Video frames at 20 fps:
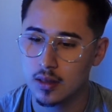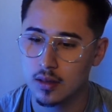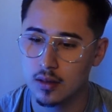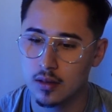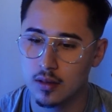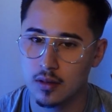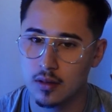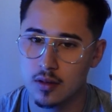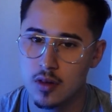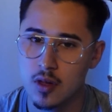
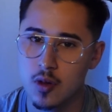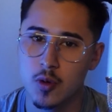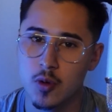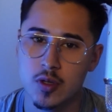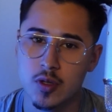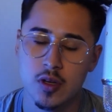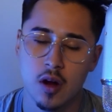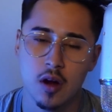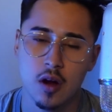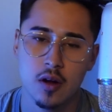the
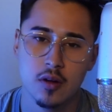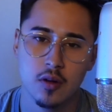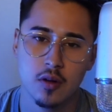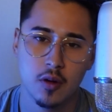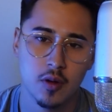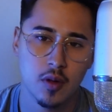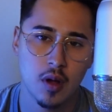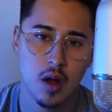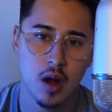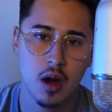return or
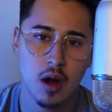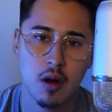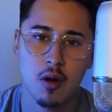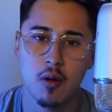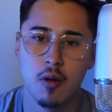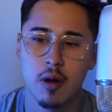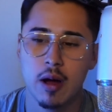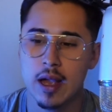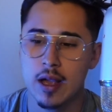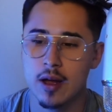the
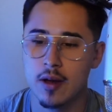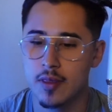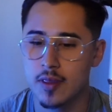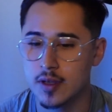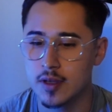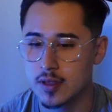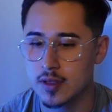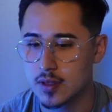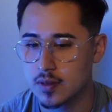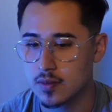ROI on
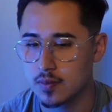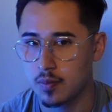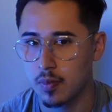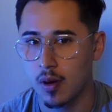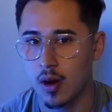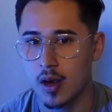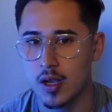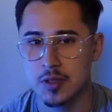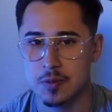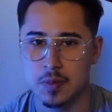this
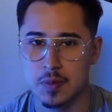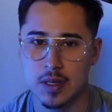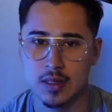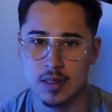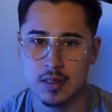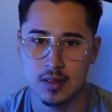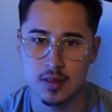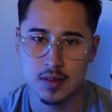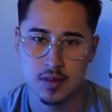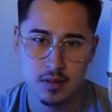prospect
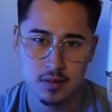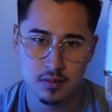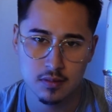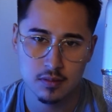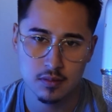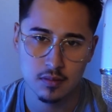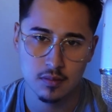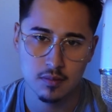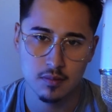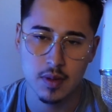is
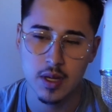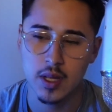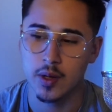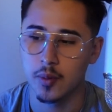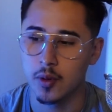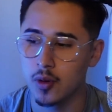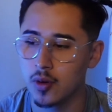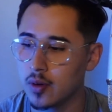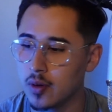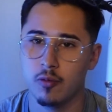minimal.